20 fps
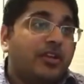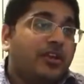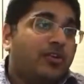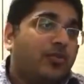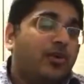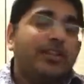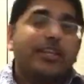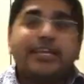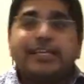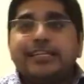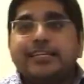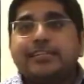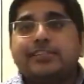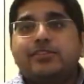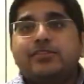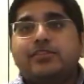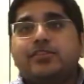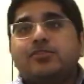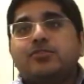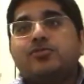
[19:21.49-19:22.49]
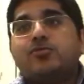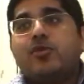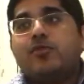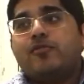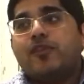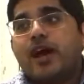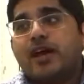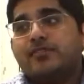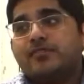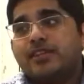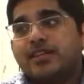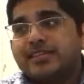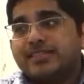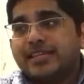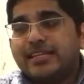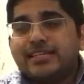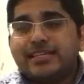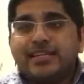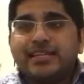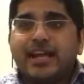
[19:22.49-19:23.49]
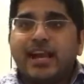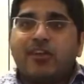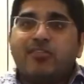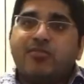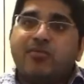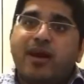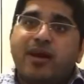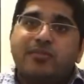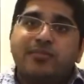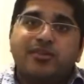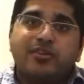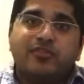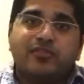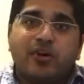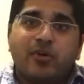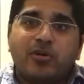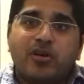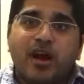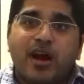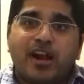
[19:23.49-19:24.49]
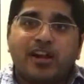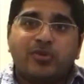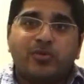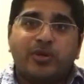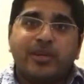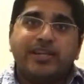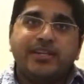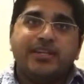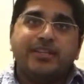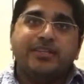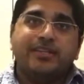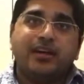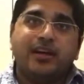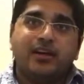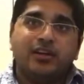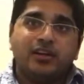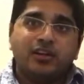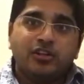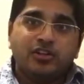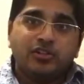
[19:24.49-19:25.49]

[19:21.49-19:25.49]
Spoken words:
When they did do the 205 chants, it did kind of remind me of Okada when he did the